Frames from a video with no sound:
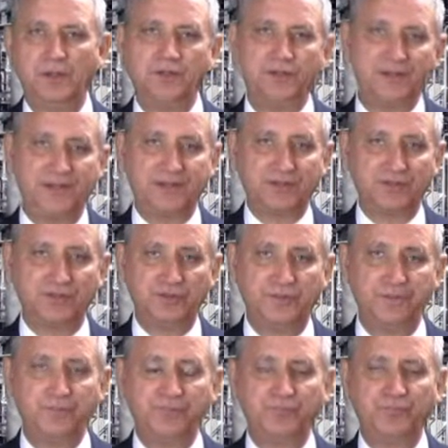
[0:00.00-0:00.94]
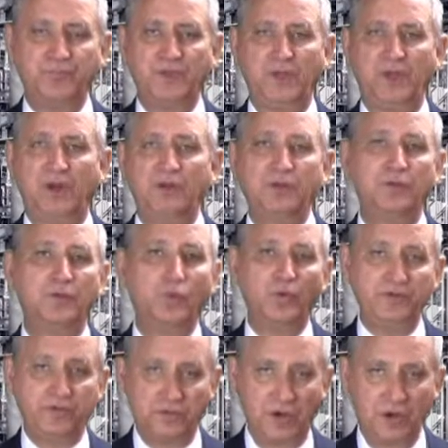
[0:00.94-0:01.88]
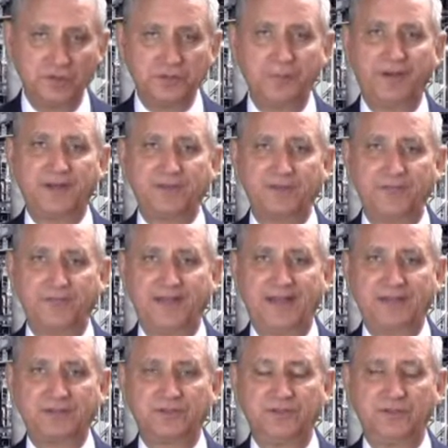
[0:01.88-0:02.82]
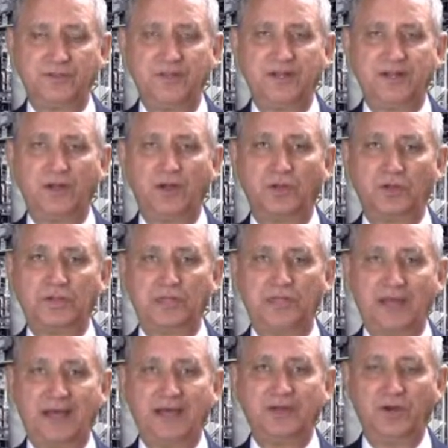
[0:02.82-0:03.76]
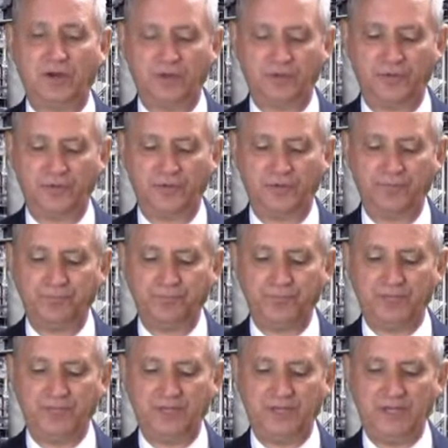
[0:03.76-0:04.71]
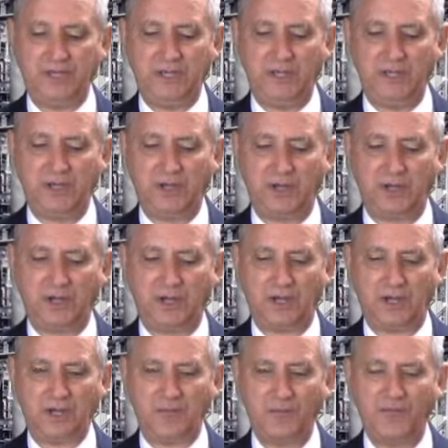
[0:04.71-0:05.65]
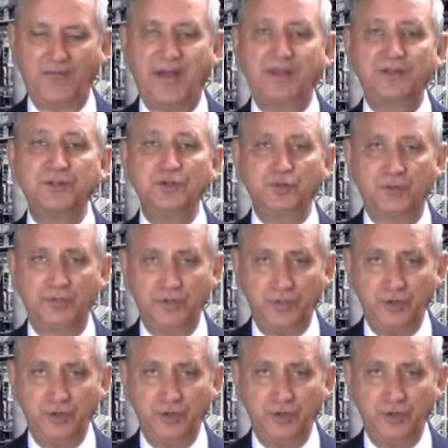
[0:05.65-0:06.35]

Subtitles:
Next, we've talked about the fact that a lot of the value of